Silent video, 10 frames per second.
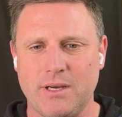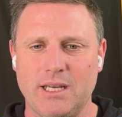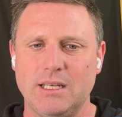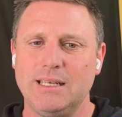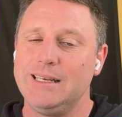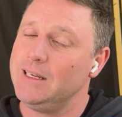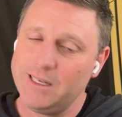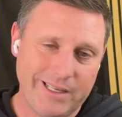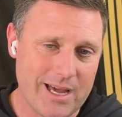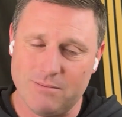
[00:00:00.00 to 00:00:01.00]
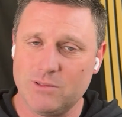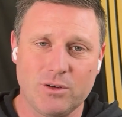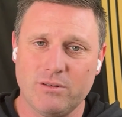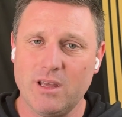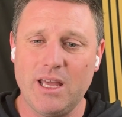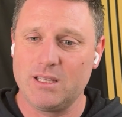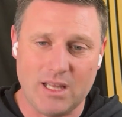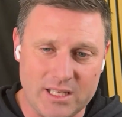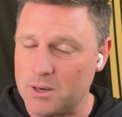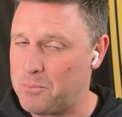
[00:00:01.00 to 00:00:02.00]
But yeah, look,
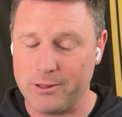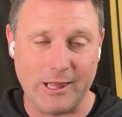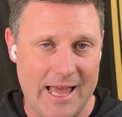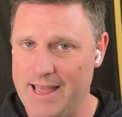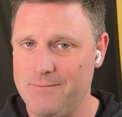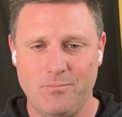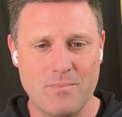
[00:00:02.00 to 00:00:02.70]
it's a play.